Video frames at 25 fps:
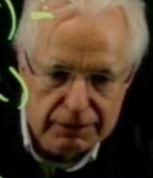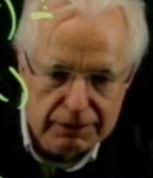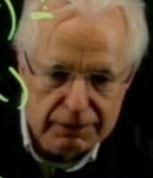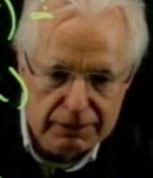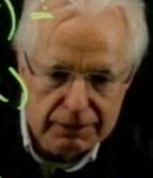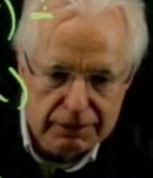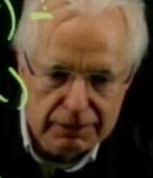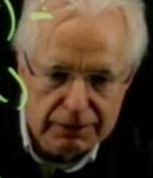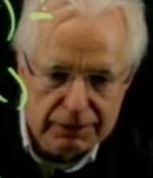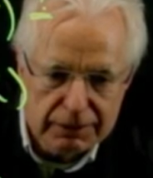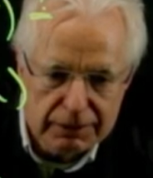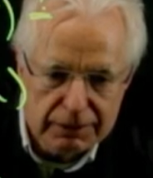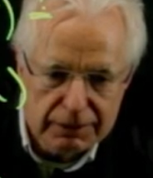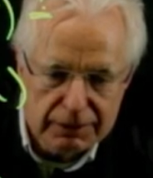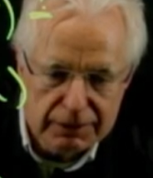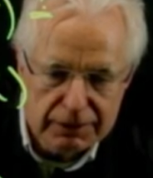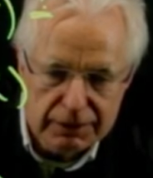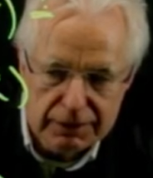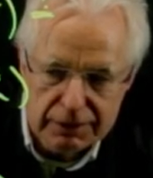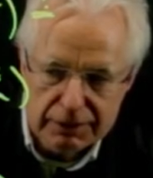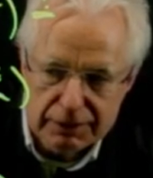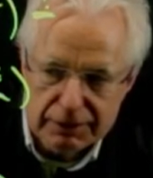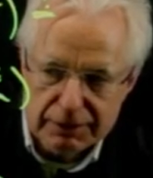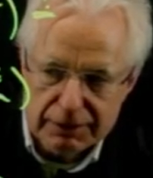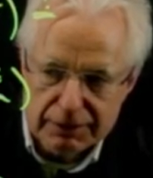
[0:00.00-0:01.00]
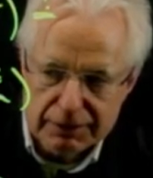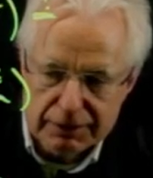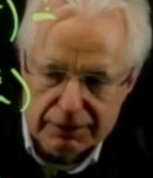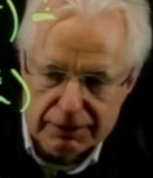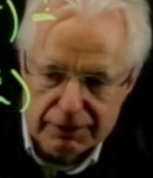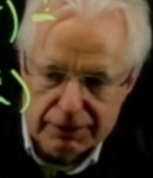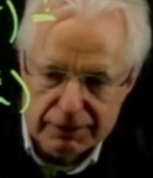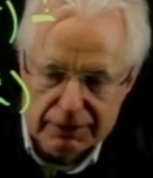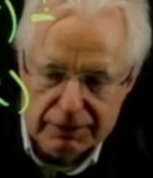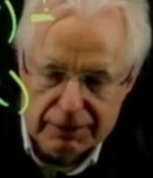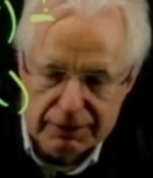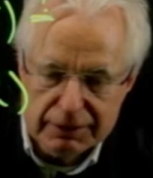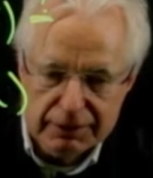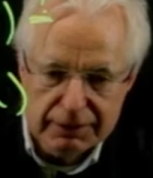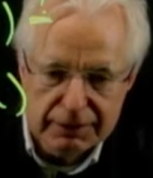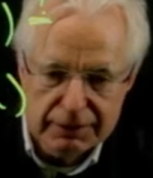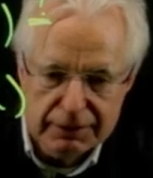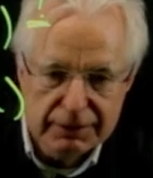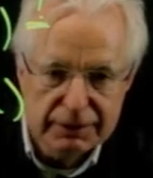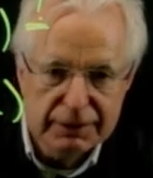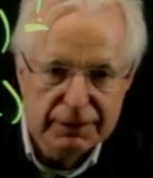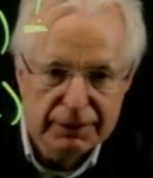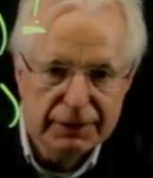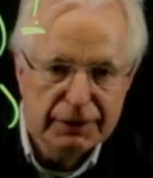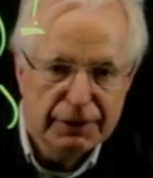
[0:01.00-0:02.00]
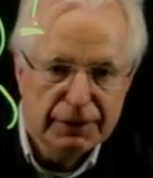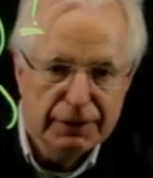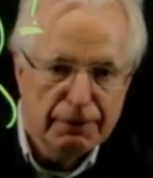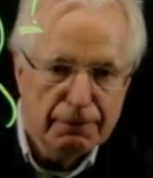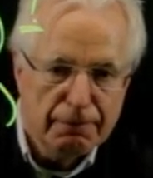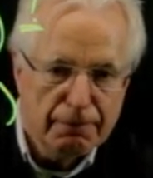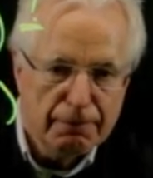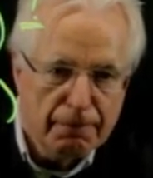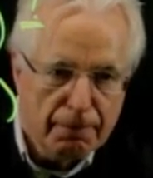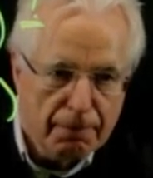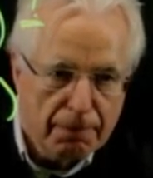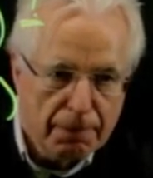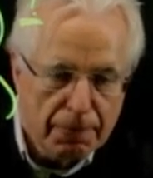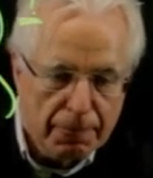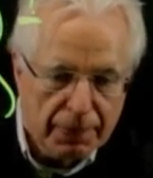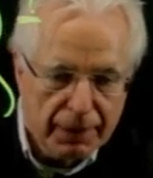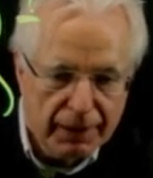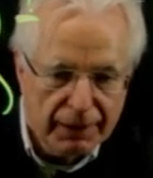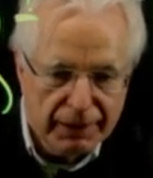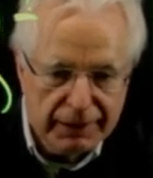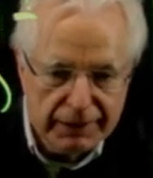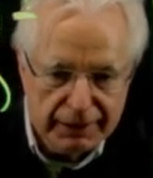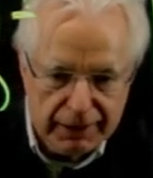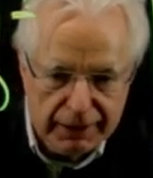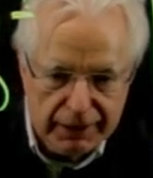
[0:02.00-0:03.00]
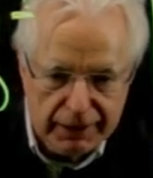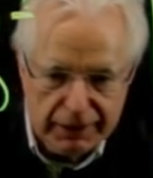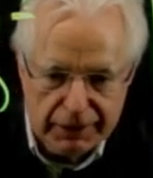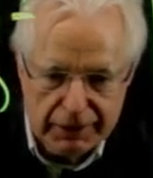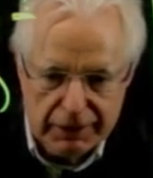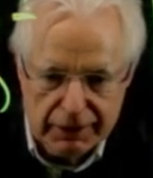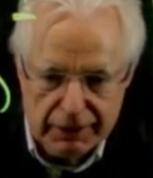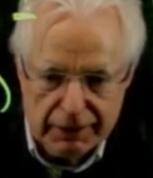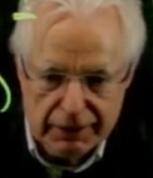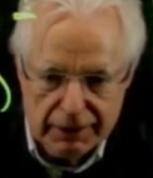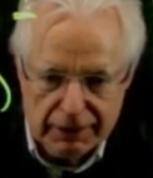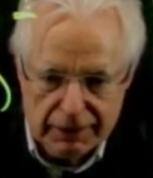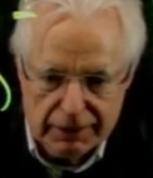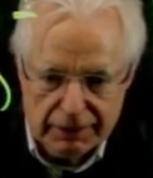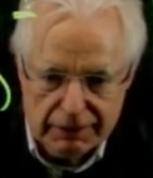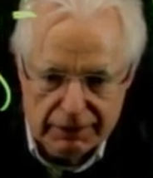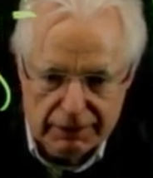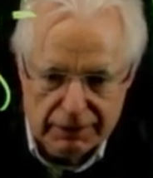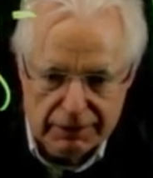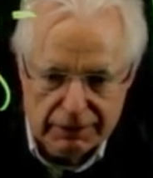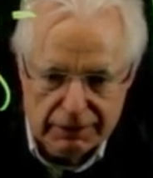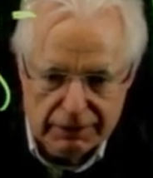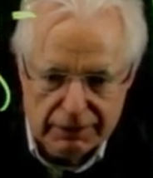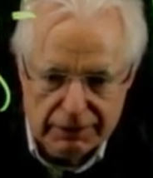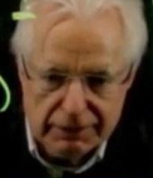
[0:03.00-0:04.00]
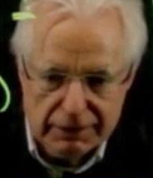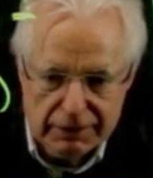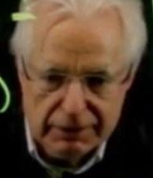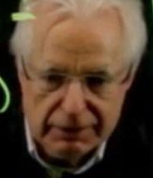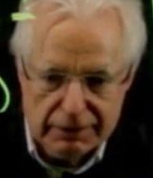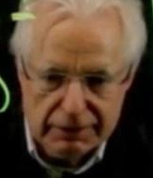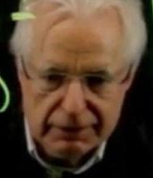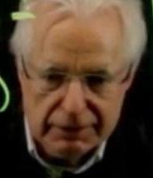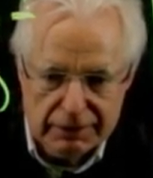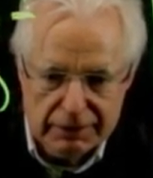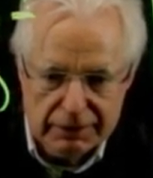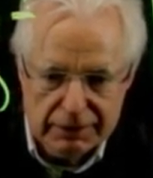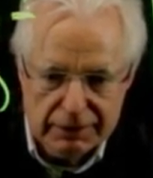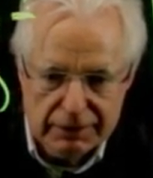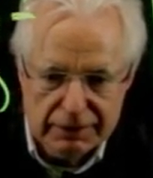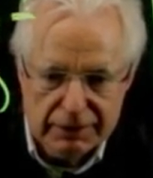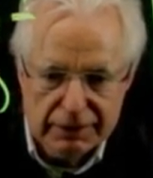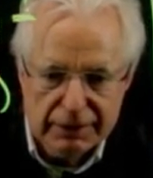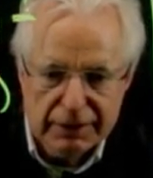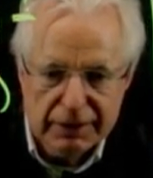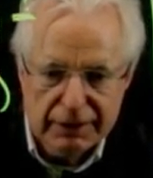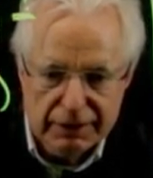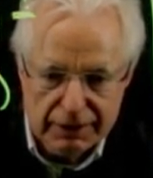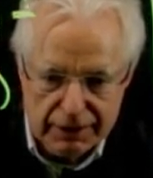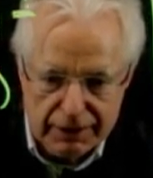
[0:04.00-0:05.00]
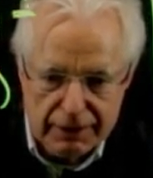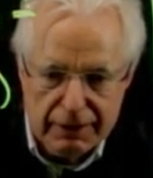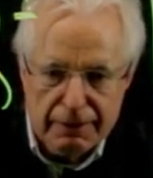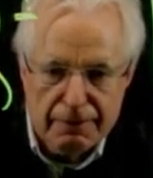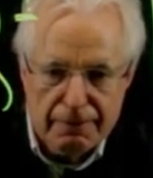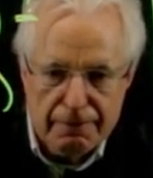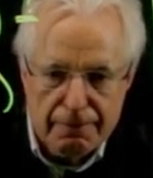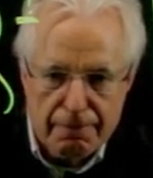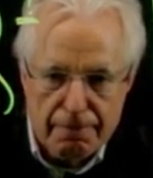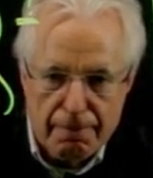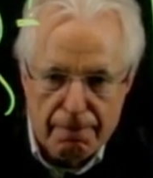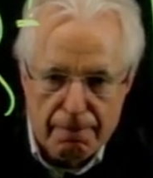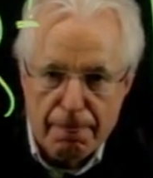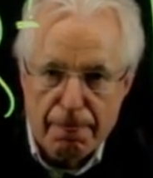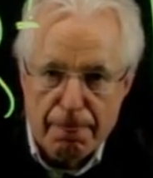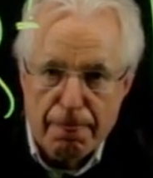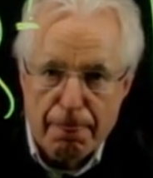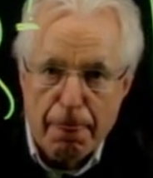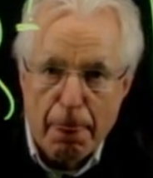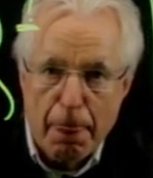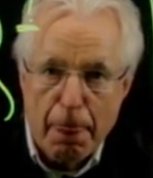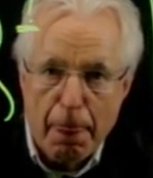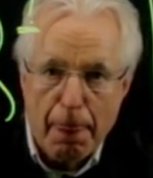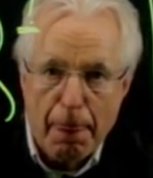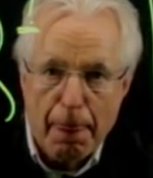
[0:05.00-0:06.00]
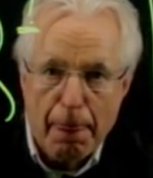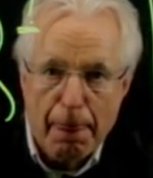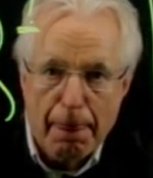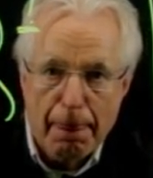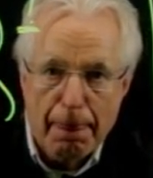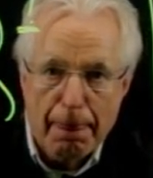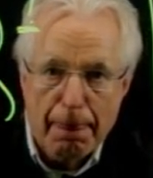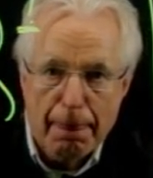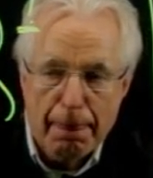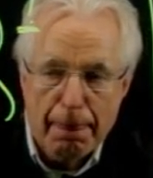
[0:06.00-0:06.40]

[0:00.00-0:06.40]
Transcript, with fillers: components of this stable curve, yes. and they are transversal, but uh, these